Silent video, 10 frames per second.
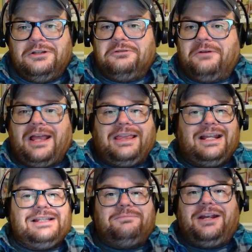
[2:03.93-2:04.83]
Do I think
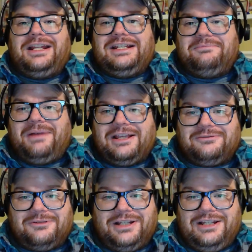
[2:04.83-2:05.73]
it's Brady's best
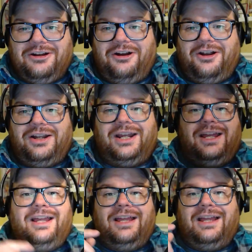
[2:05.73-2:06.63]
rookie card?
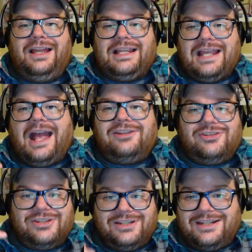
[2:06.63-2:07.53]

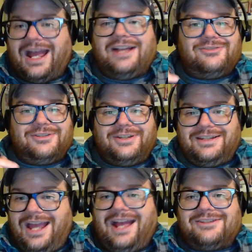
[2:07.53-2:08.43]
Yes, yes,
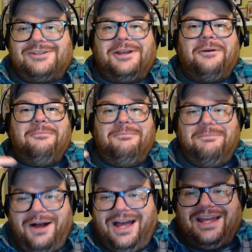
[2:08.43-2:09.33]
yes.
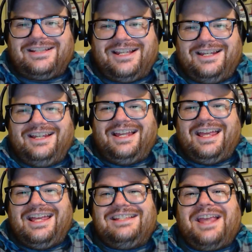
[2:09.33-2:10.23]
But
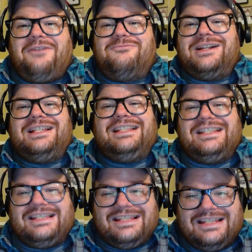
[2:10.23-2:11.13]
it's a
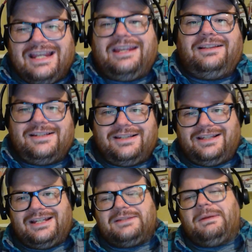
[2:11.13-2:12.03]

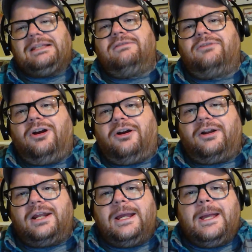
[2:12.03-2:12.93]
ridiculously expensive card.